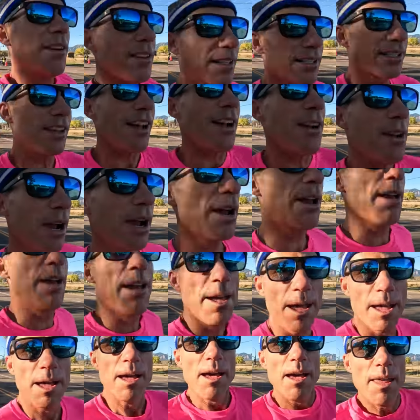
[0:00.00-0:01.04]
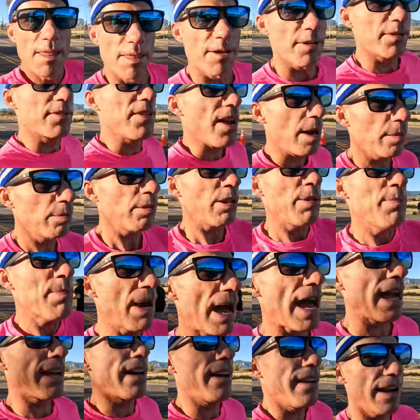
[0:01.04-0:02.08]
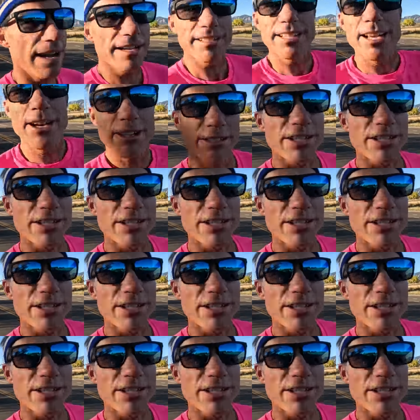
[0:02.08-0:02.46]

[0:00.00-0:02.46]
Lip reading: Looks like they're doubling back on us.